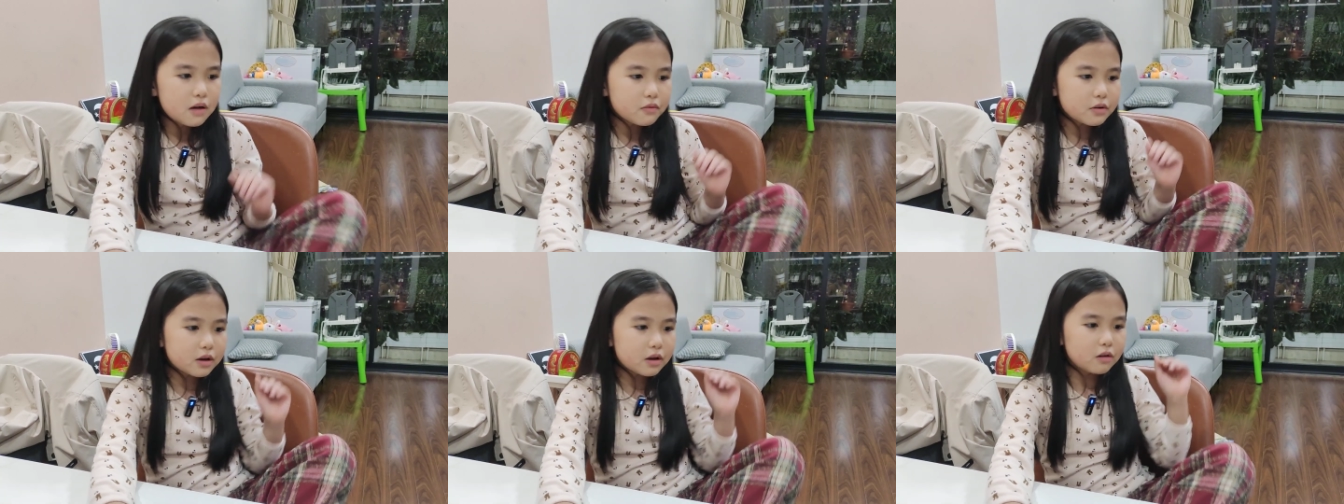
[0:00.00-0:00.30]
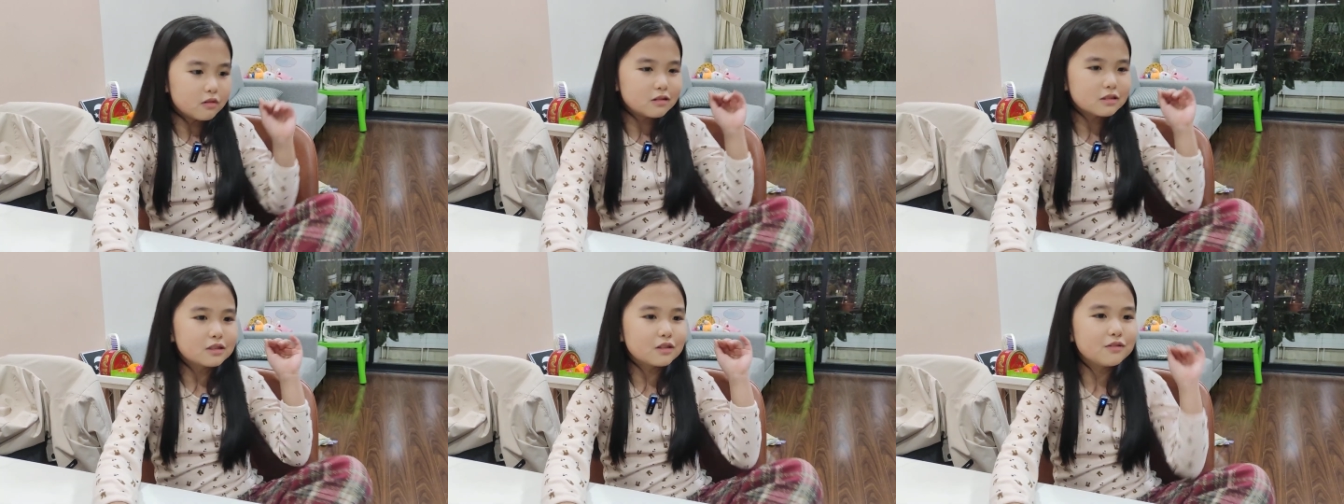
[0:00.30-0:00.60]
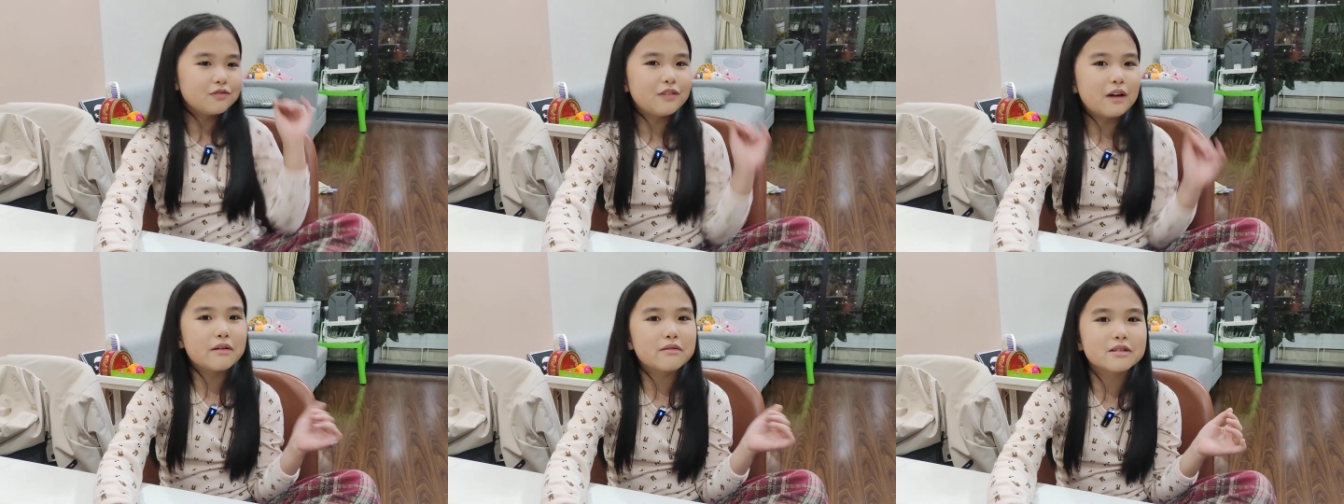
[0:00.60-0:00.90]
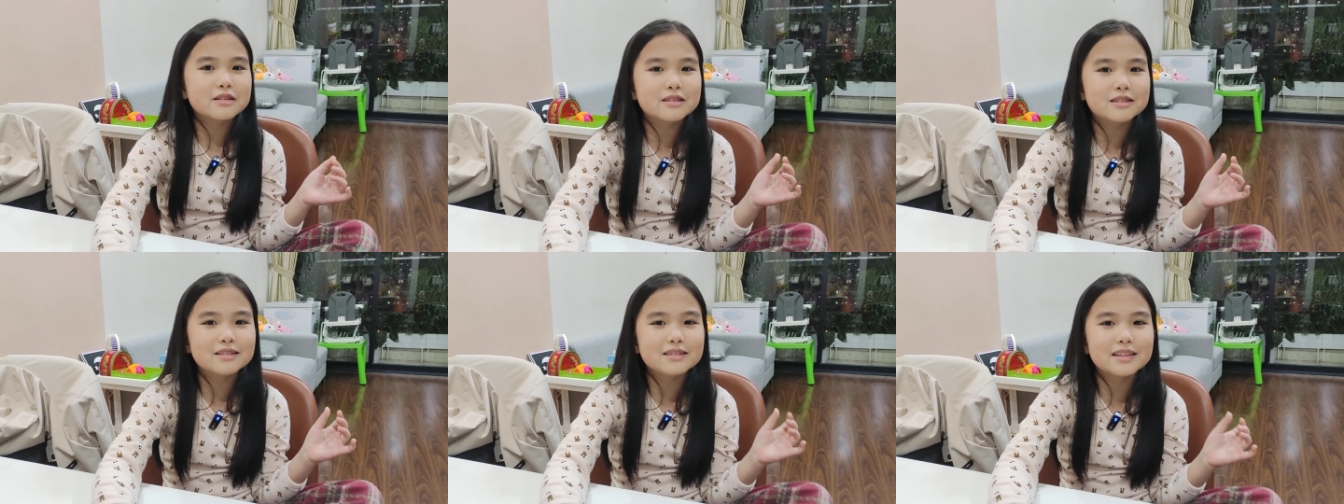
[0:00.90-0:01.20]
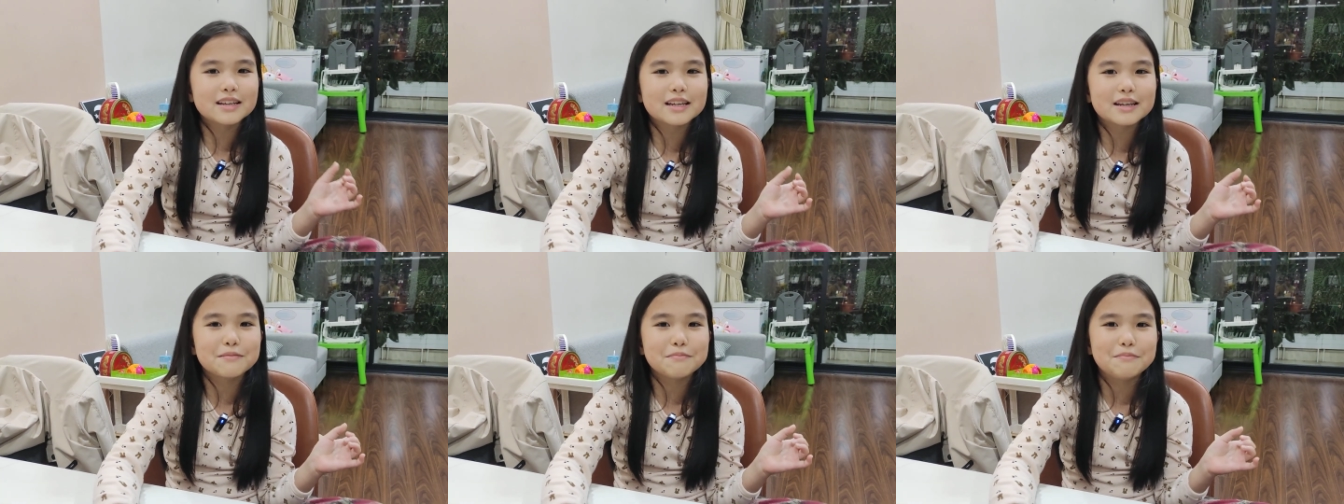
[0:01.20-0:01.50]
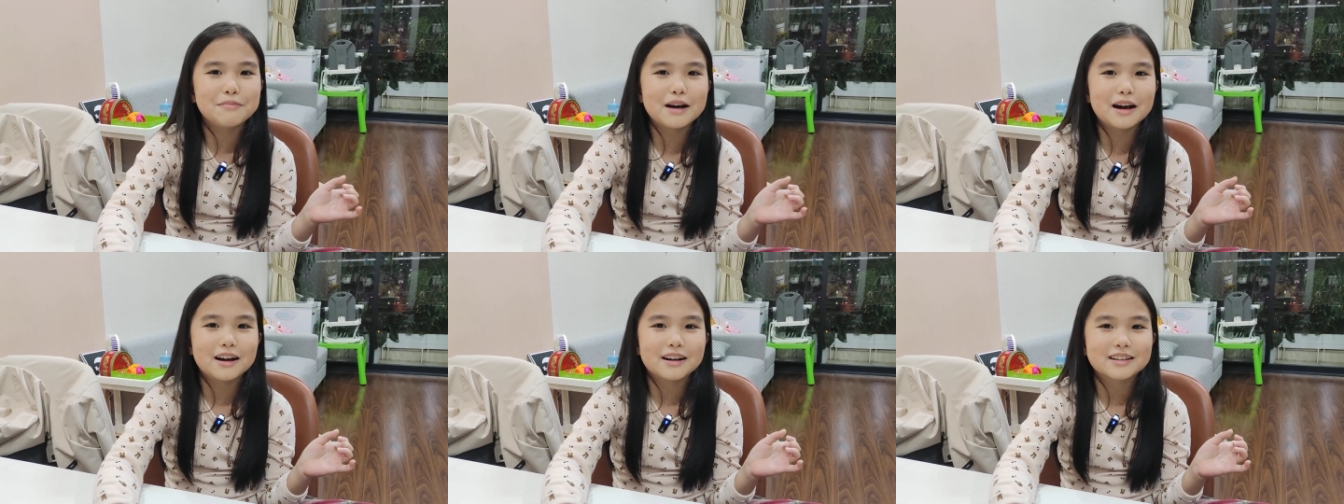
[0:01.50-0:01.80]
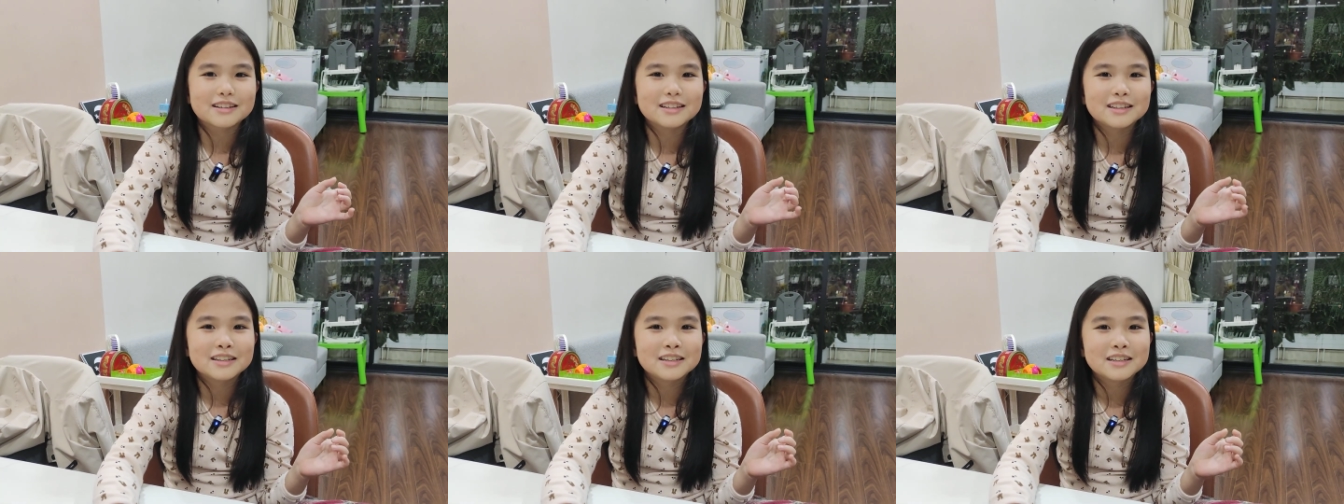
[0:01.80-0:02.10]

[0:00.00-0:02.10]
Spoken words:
We also found a stick bug,